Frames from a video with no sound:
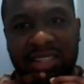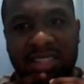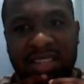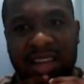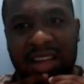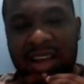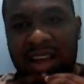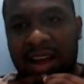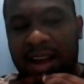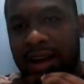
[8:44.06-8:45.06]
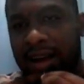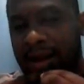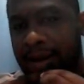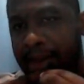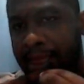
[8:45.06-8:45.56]
think it's
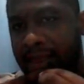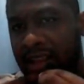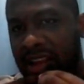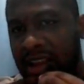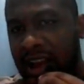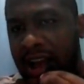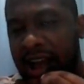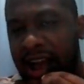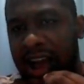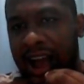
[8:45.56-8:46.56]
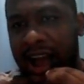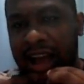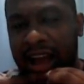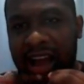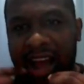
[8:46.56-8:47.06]
a
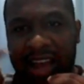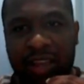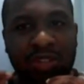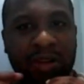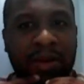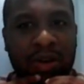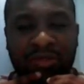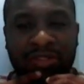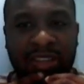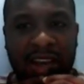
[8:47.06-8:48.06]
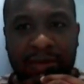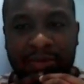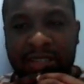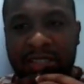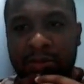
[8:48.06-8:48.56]
huge amount of
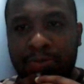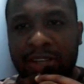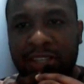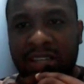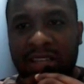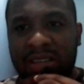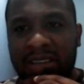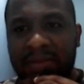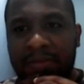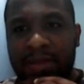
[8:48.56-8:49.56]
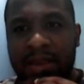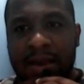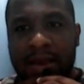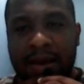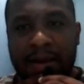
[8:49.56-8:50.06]
time, especially
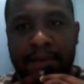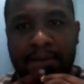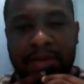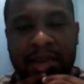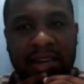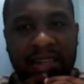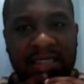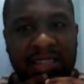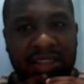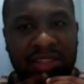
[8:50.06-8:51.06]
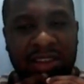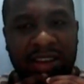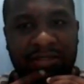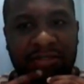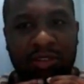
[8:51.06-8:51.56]
because
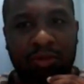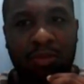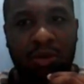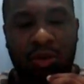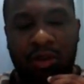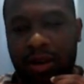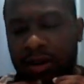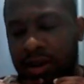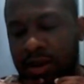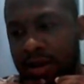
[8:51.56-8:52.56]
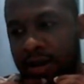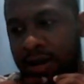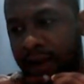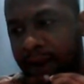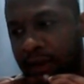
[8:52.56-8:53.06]
I think I feel more.
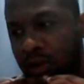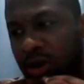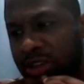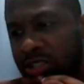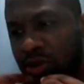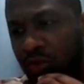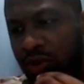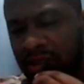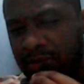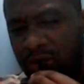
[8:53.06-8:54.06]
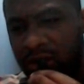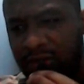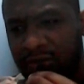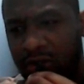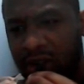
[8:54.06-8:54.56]
What's the word
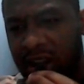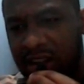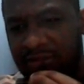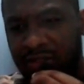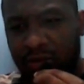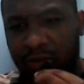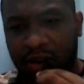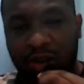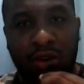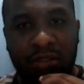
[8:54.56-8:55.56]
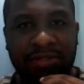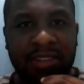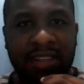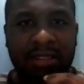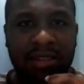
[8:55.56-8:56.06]
I'm looking for? I feel more
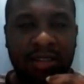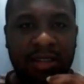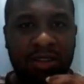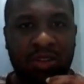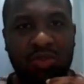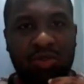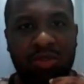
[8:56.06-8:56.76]
confident,